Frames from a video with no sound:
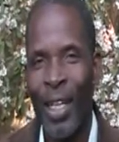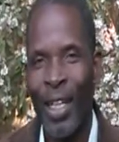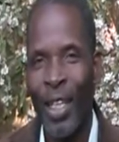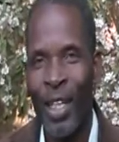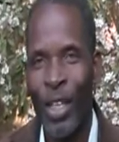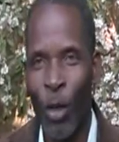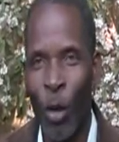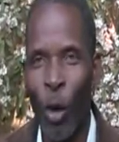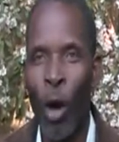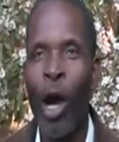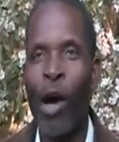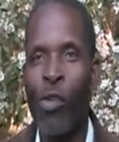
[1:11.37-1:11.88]

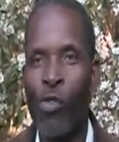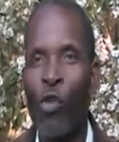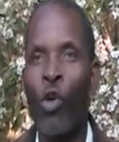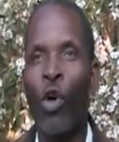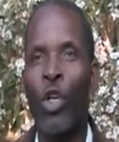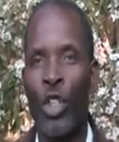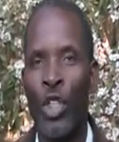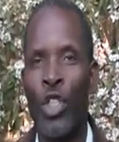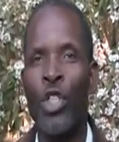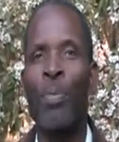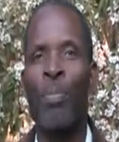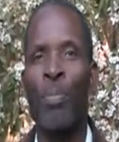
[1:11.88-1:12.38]
you have
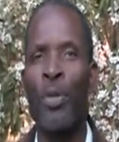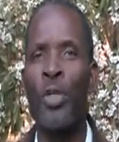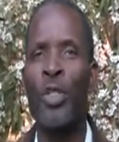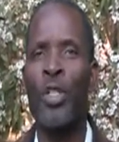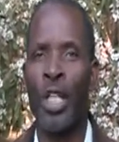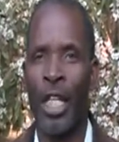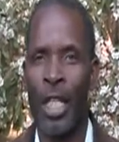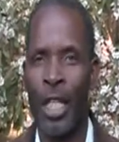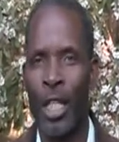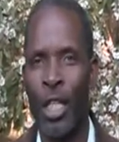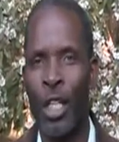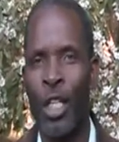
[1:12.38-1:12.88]

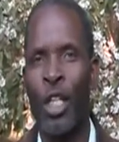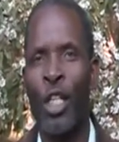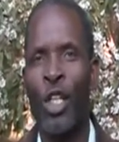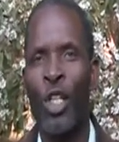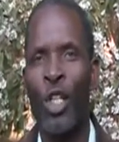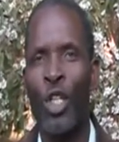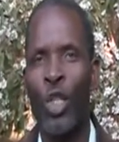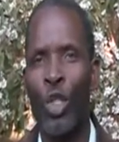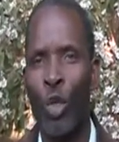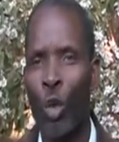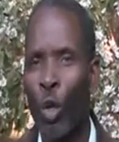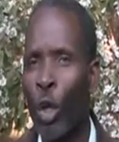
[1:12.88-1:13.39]
contributed
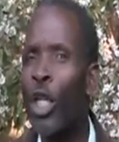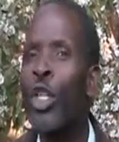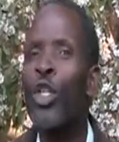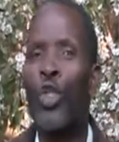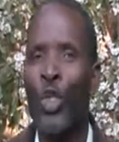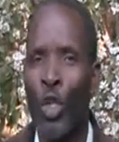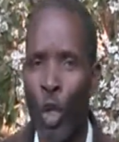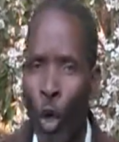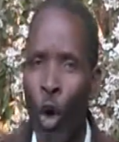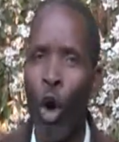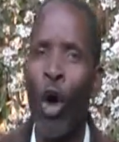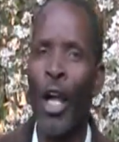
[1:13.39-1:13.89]
to
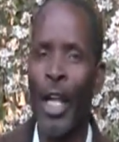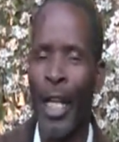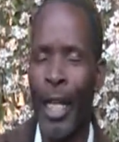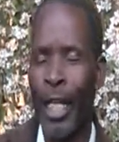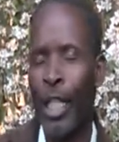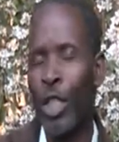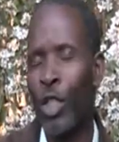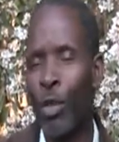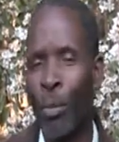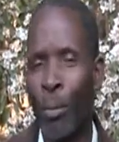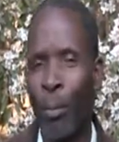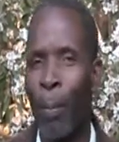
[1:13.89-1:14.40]
his going
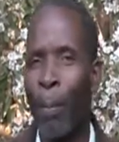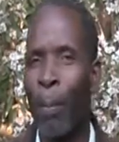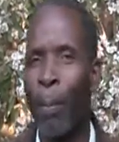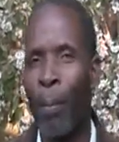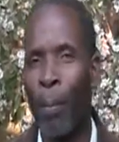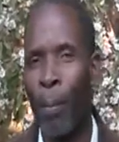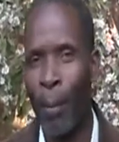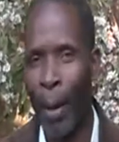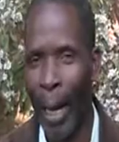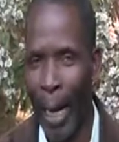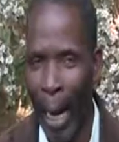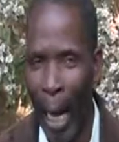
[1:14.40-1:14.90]
to
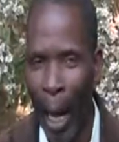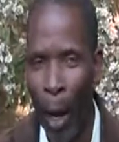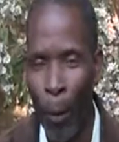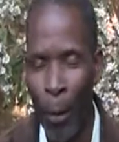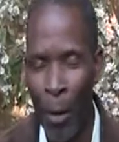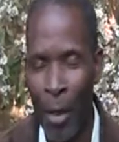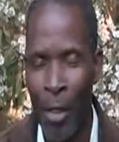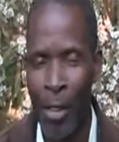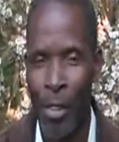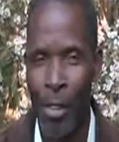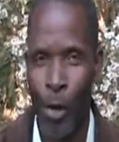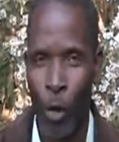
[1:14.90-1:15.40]
Malawi,
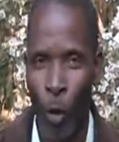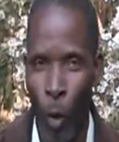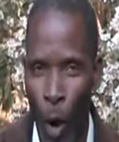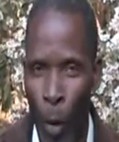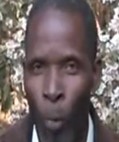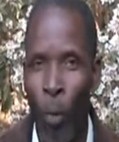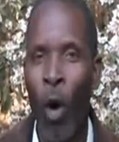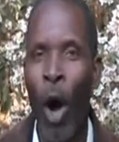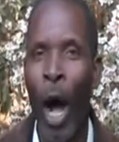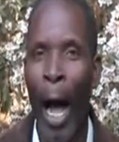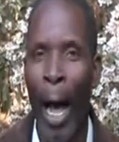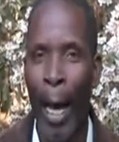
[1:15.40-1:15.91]
the
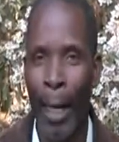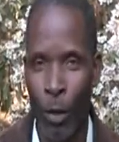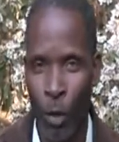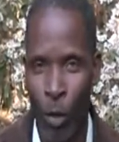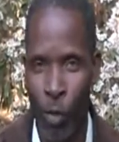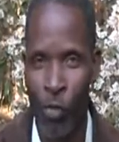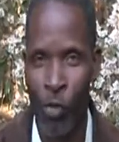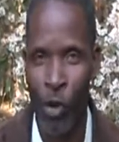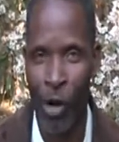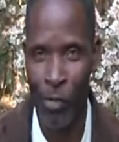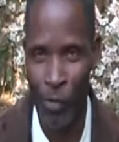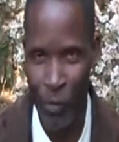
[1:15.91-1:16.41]
warm heart
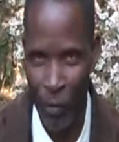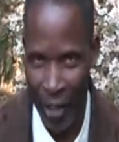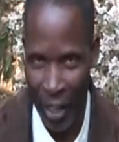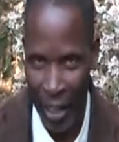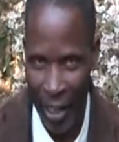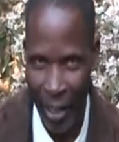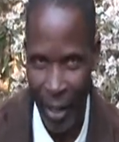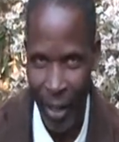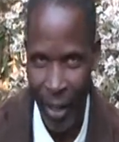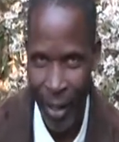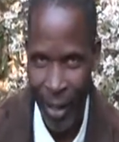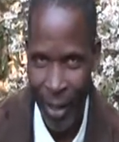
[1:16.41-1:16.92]
of
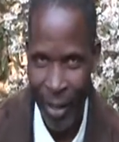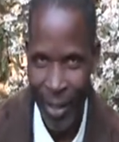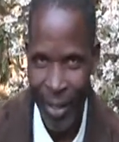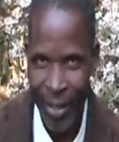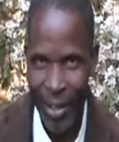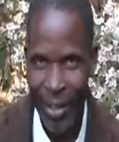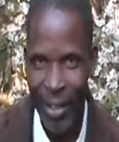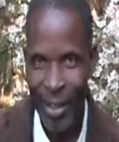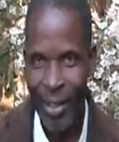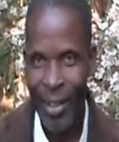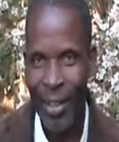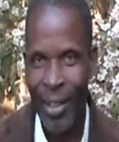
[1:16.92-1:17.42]
Africa.
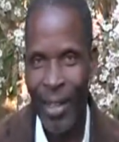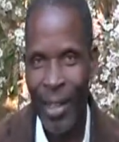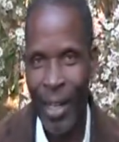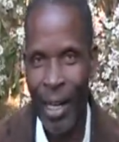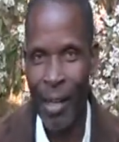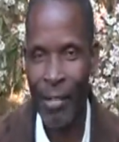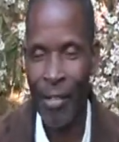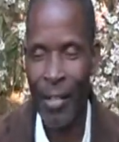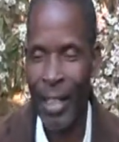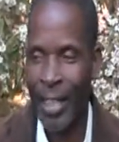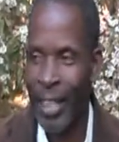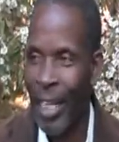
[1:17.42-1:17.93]

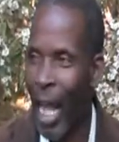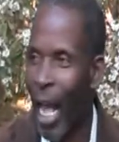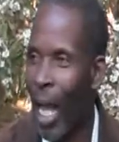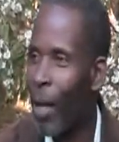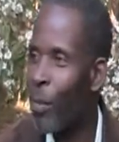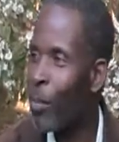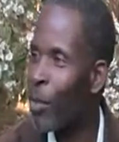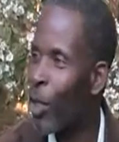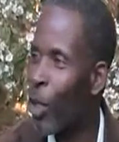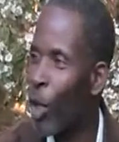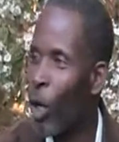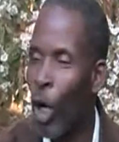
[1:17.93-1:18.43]
Every
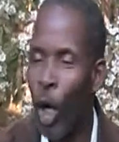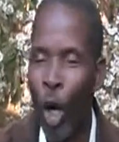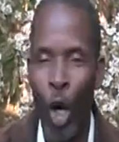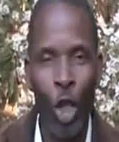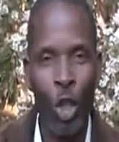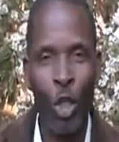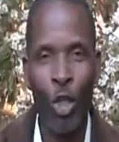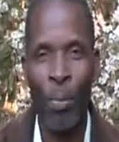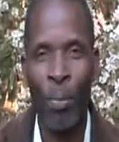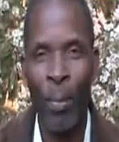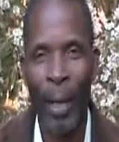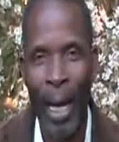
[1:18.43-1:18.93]
time you go
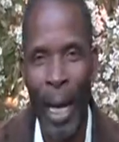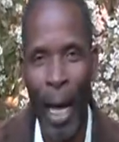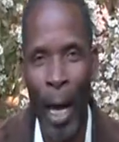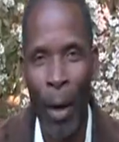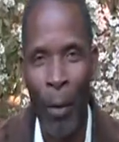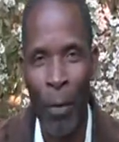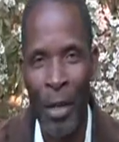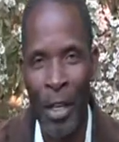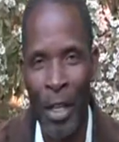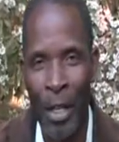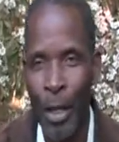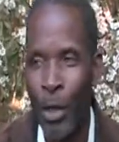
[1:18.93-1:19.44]
to
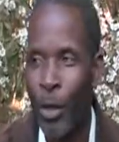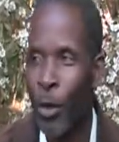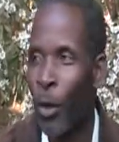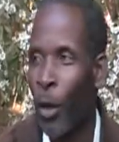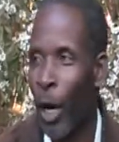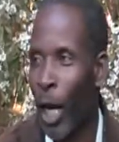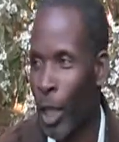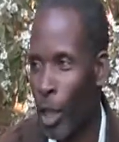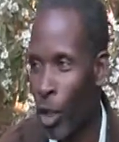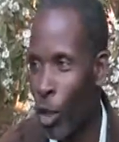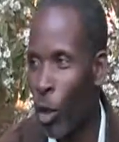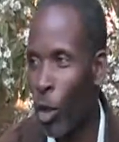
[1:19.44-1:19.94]
Malawi, you
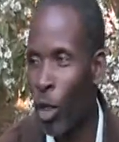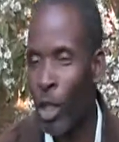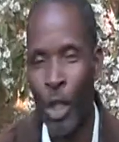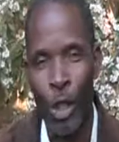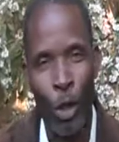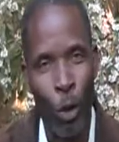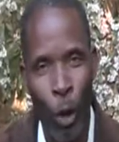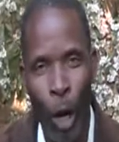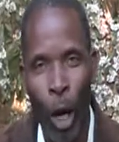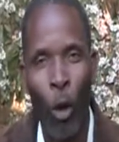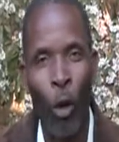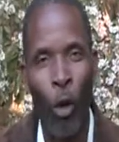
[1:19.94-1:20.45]
are told
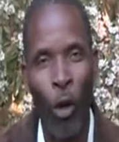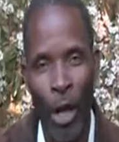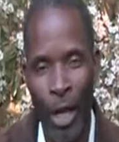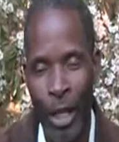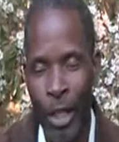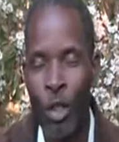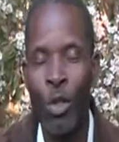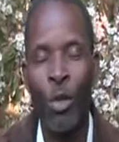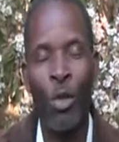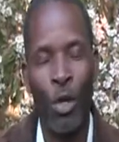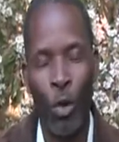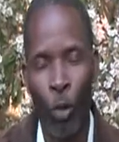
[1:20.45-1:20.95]
you are
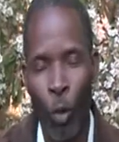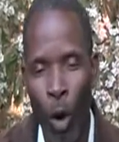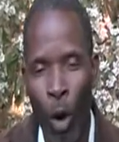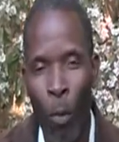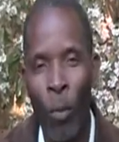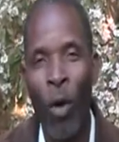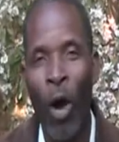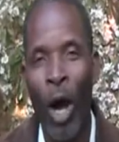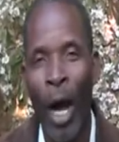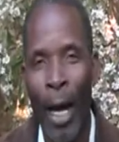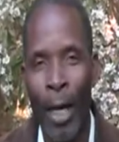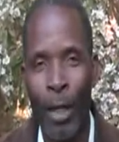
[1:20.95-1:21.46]
going to the
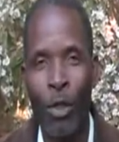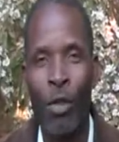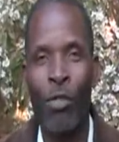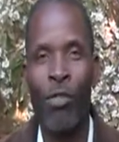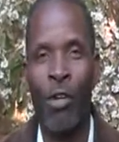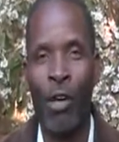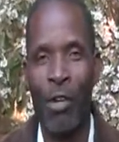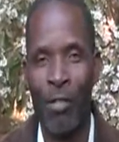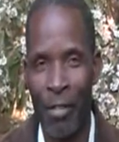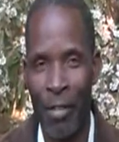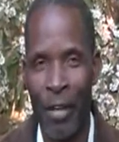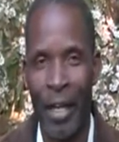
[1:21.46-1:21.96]
warm heart of
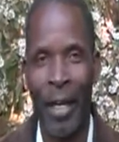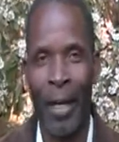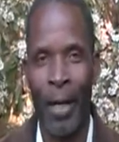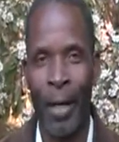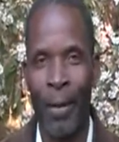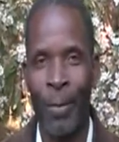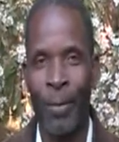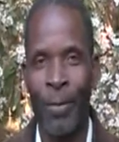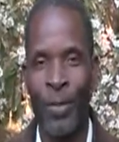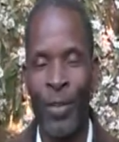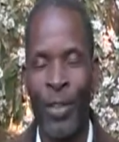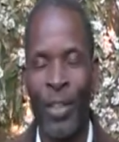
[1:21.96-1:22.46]
Africa.
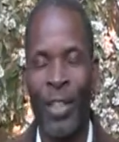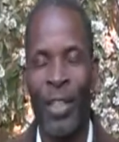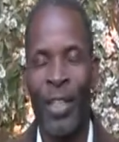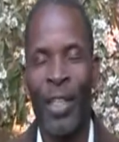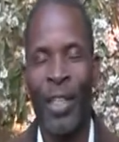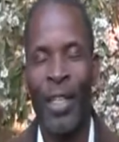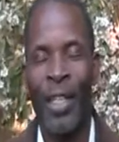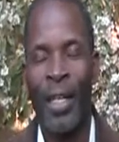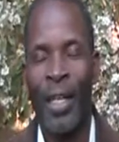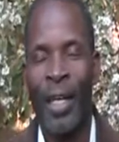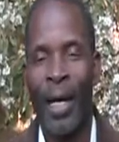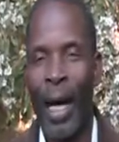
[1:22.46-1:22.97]

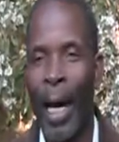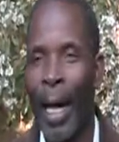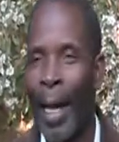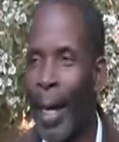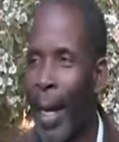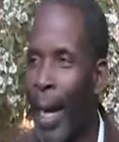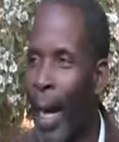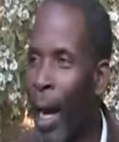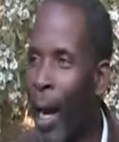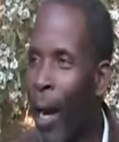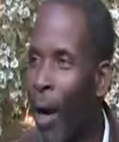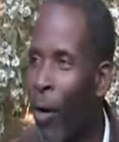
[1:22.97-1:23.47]
And
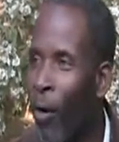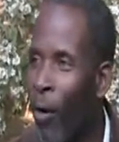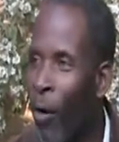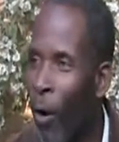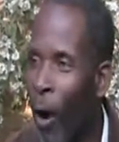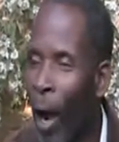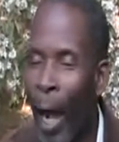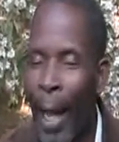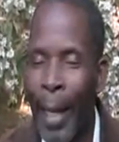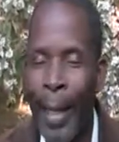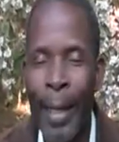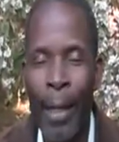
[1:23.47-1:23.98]
now
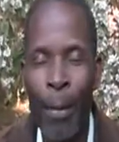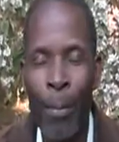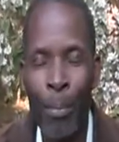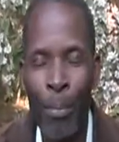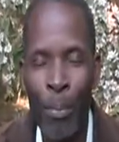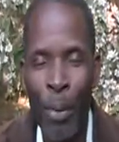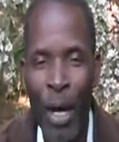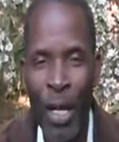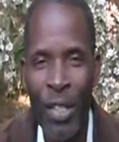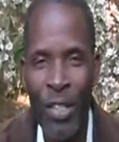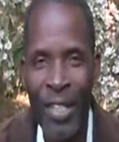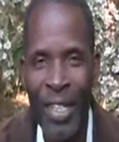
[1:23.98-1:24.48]
I am
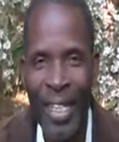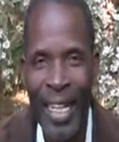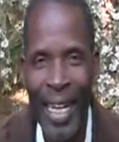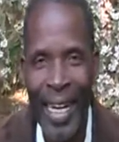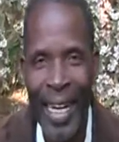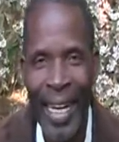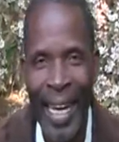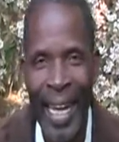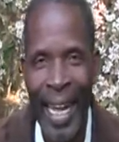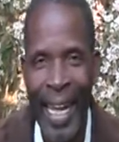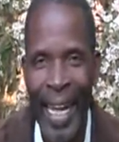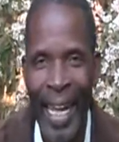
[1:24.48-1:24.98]

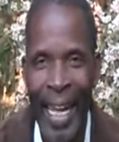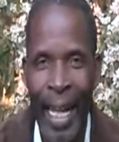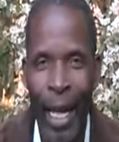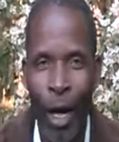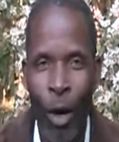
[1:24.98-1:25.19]
pastoring